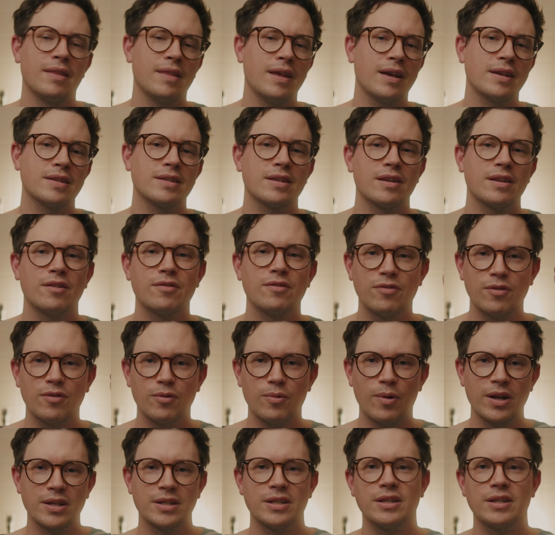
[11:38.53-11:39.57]
Thanks again for
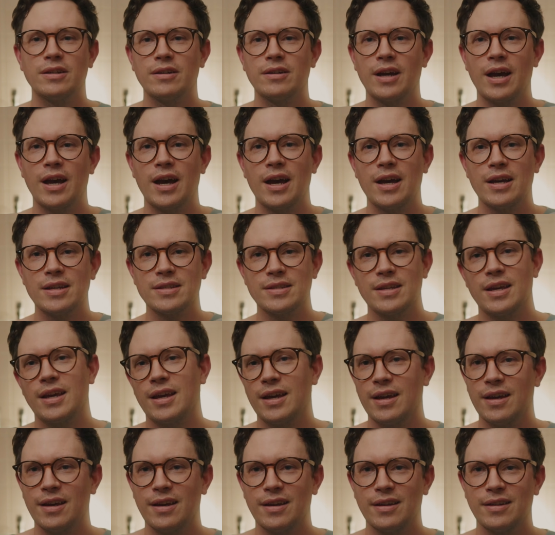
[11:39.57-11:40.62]
watching, you guys,
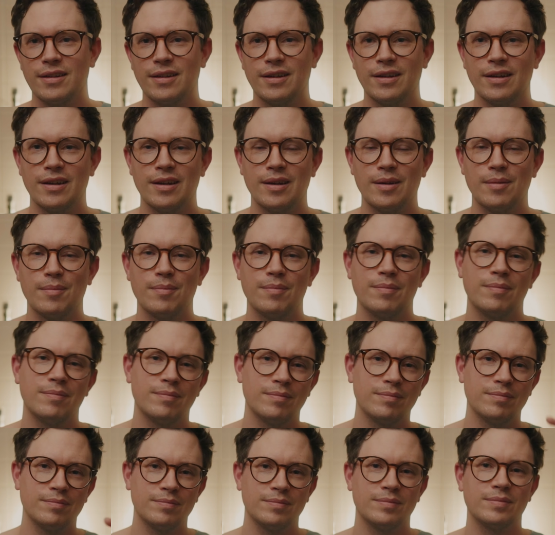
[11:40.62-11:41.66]
and
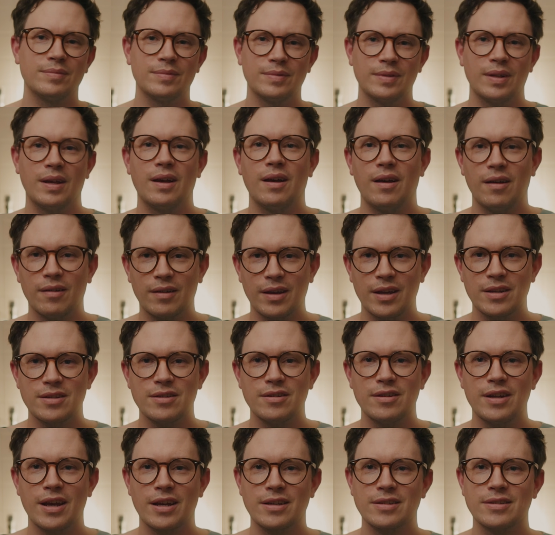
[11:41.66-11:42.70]
I'll catch
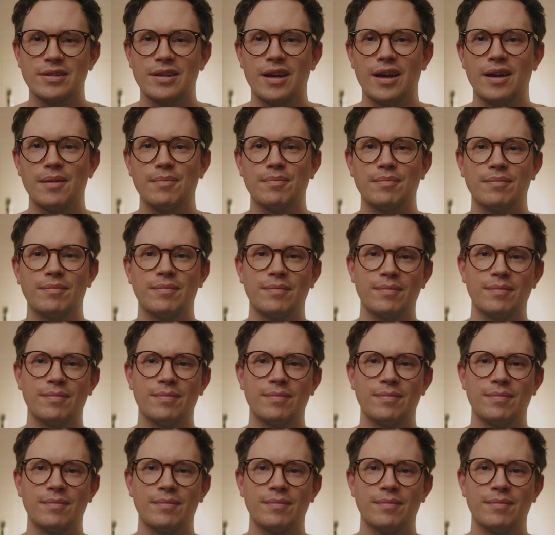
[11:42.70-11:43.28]
you next time.